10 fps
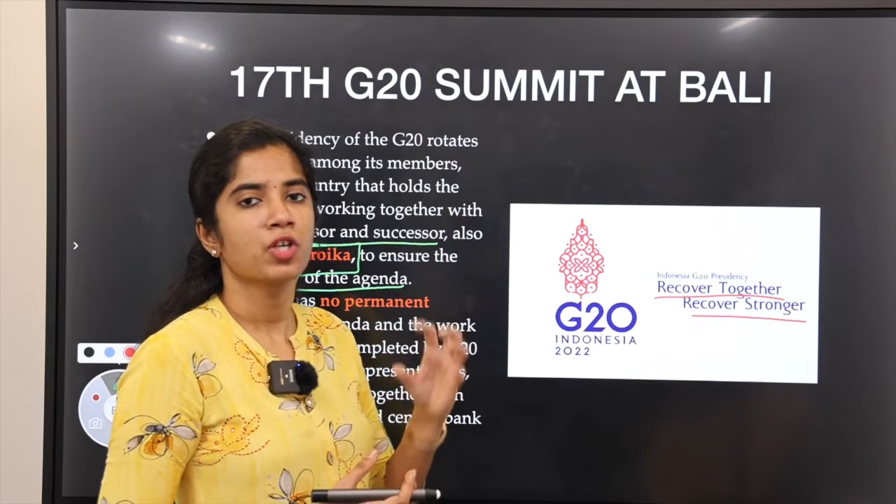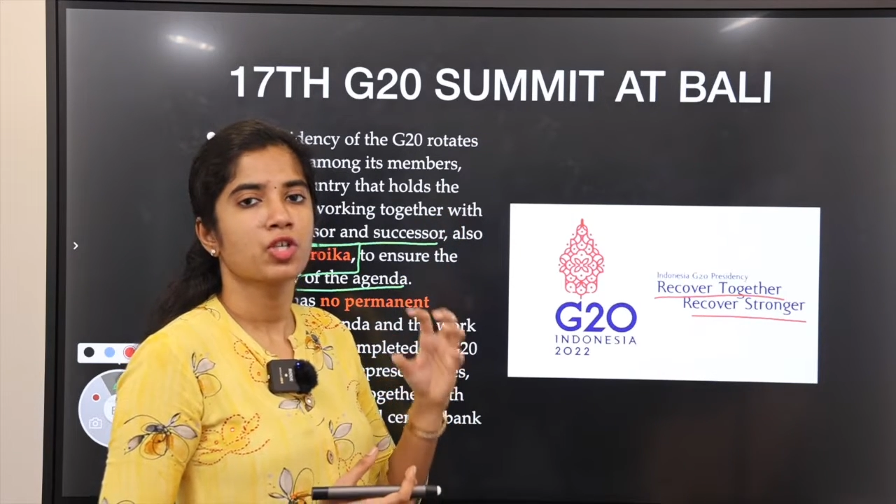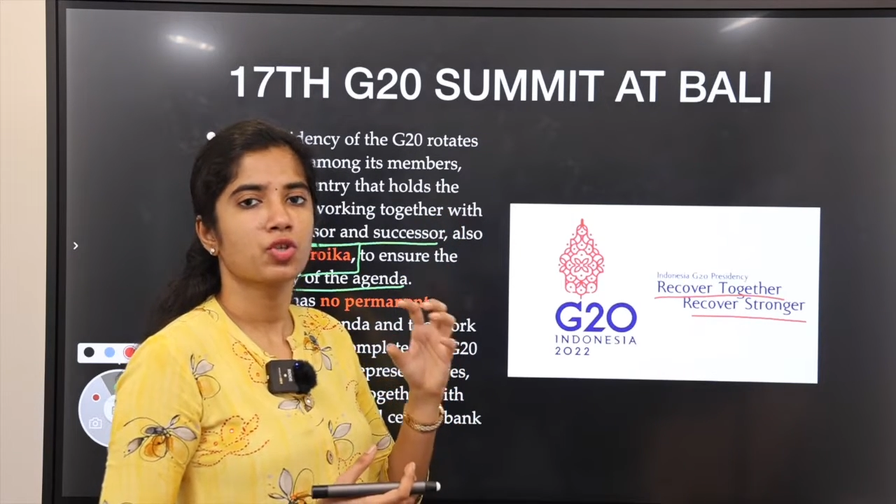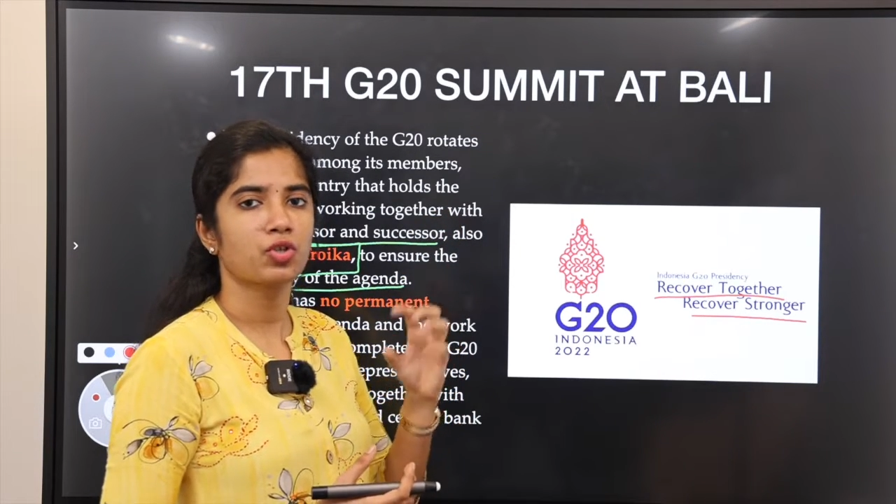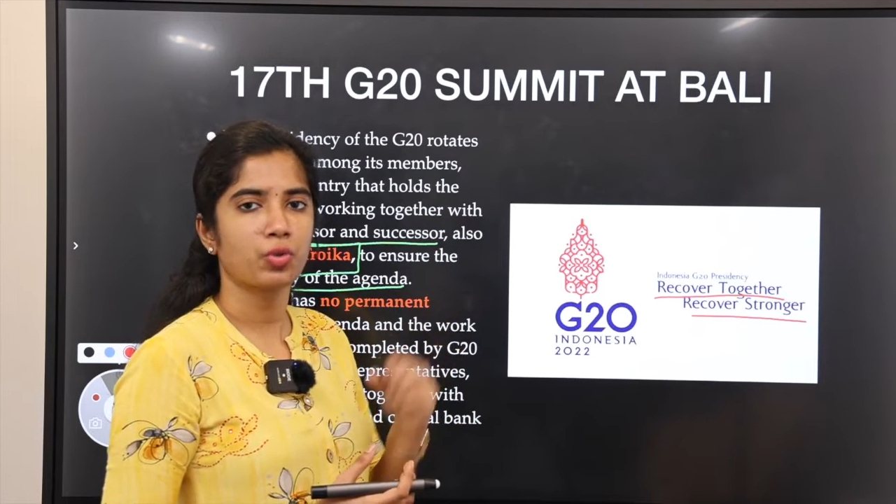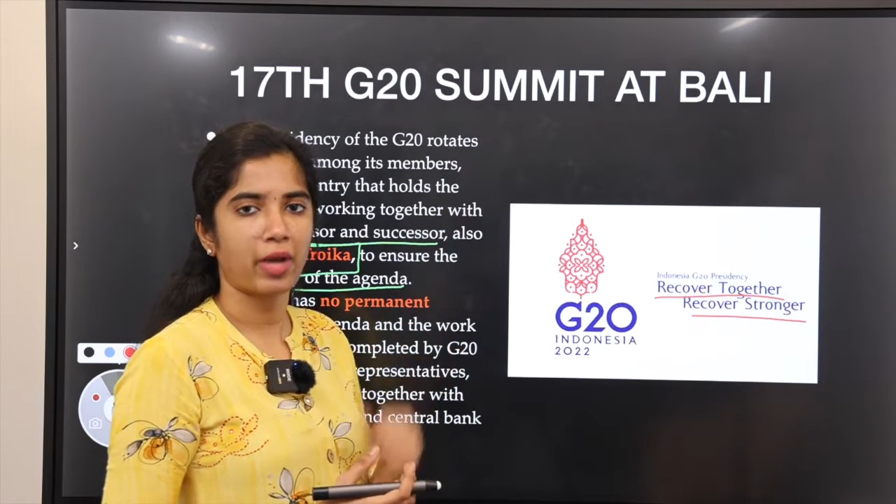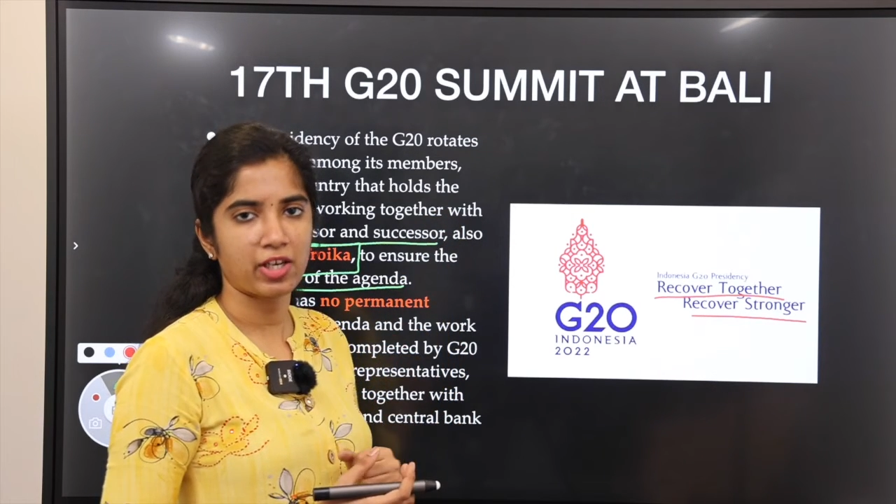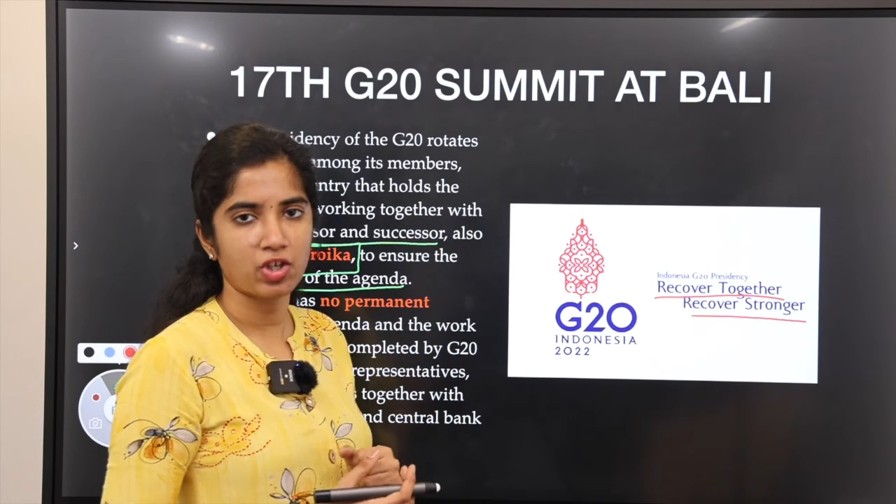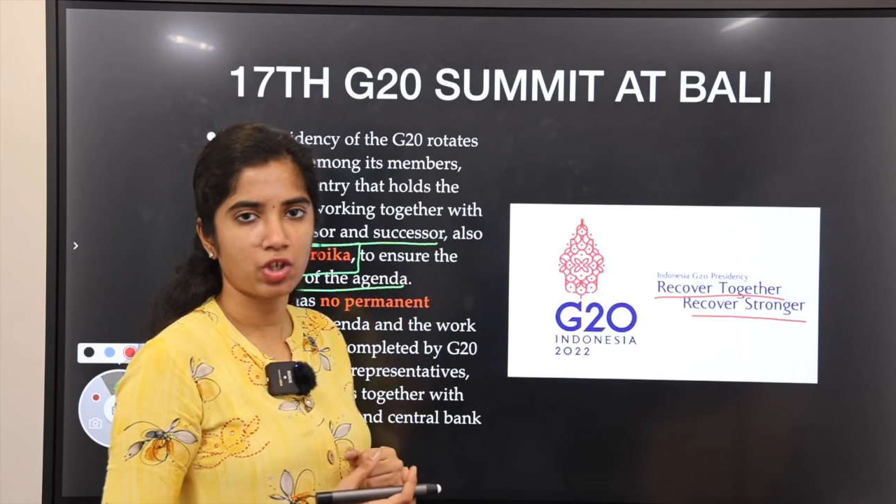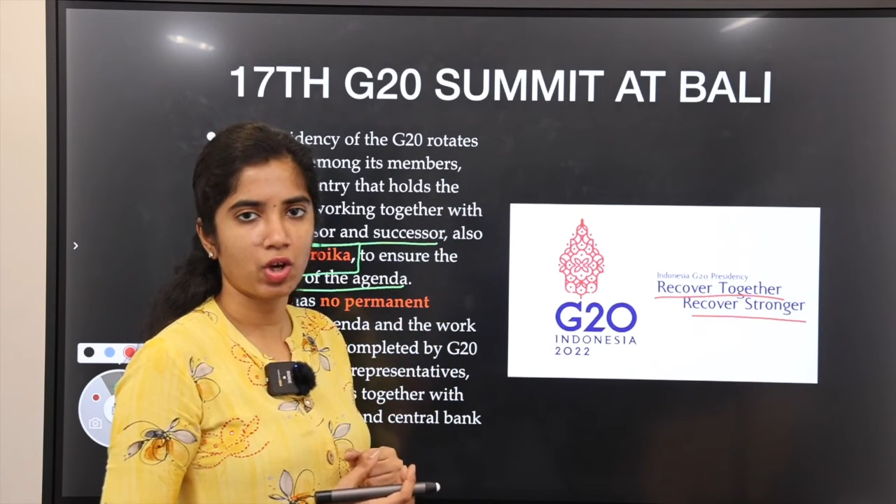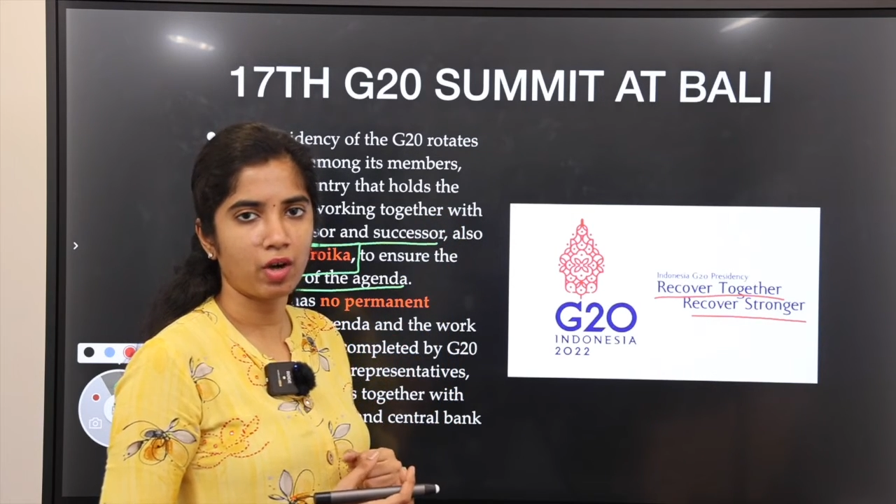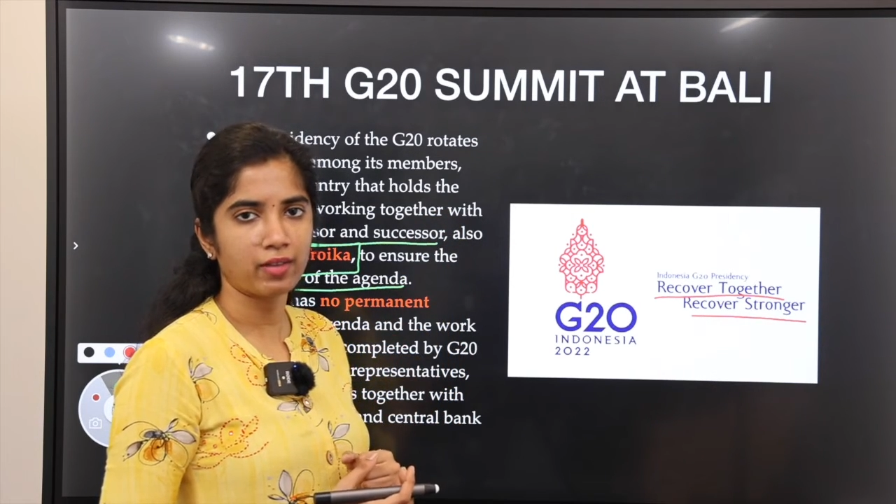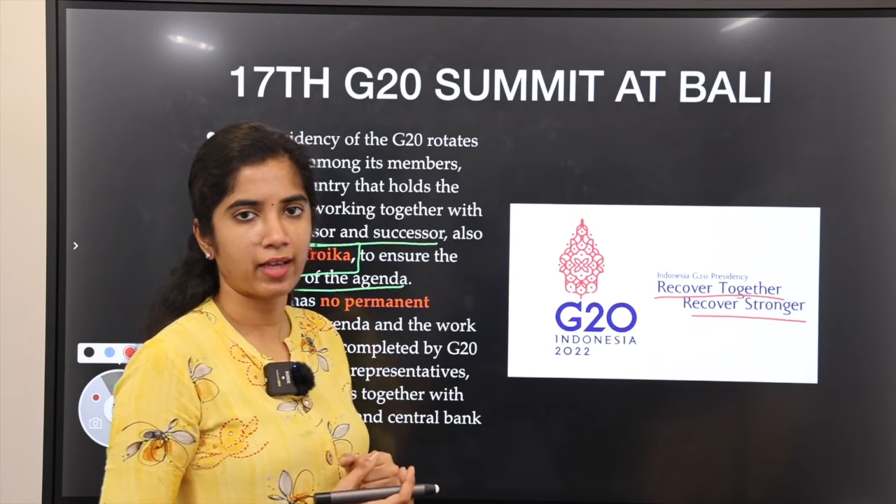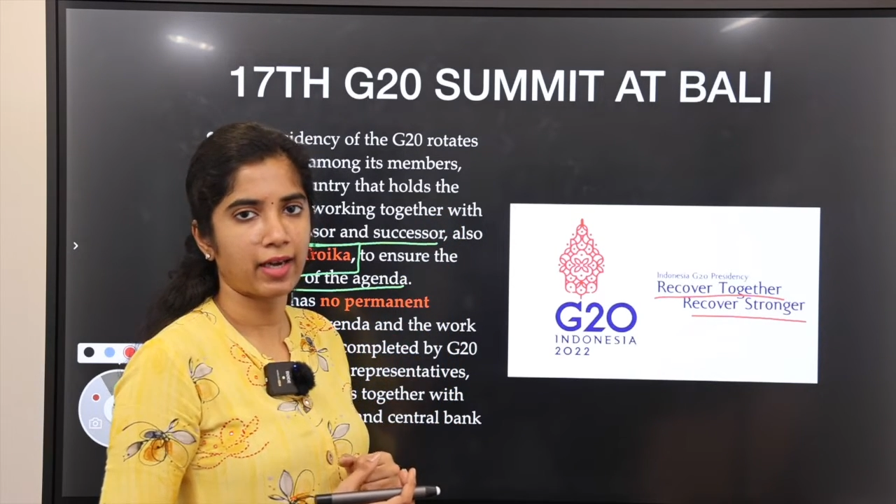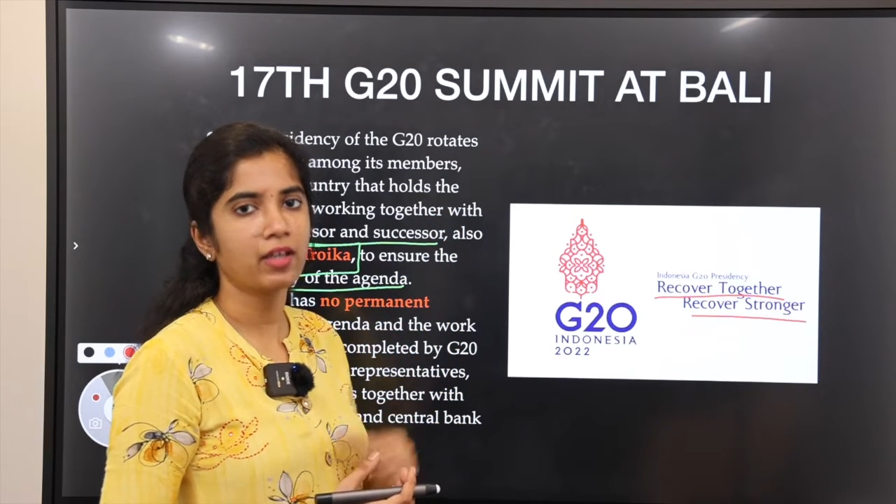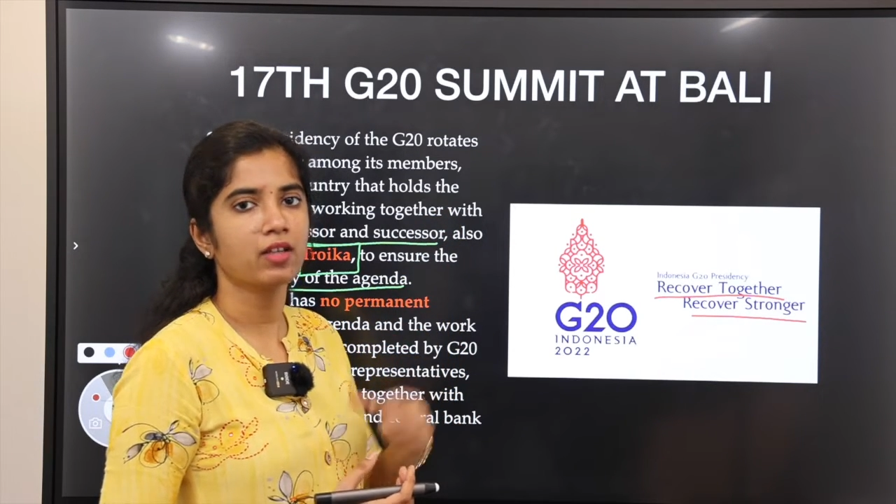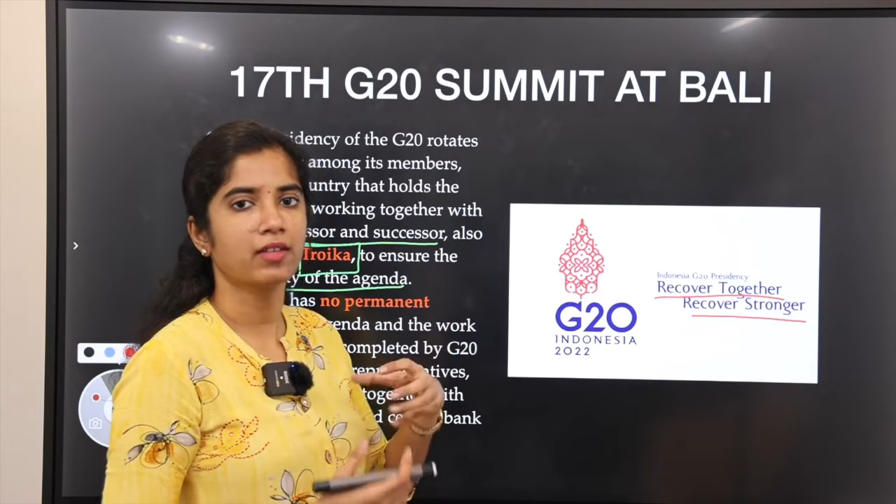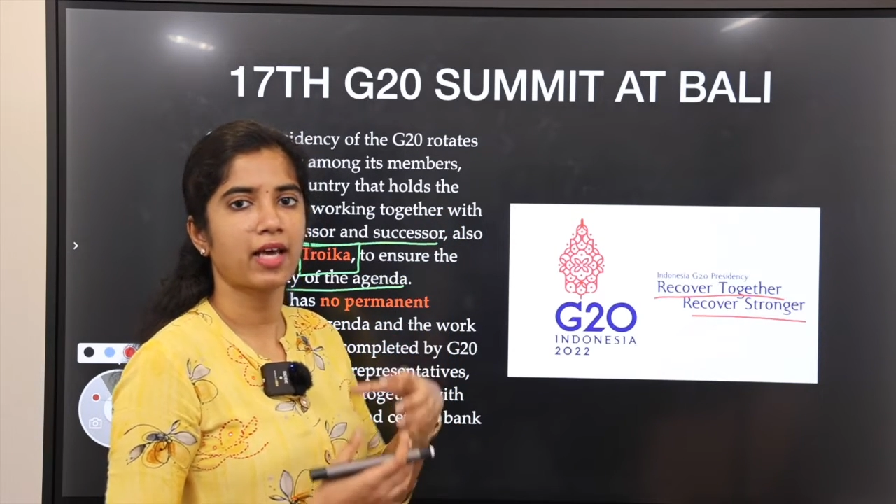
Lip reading: So to ensure that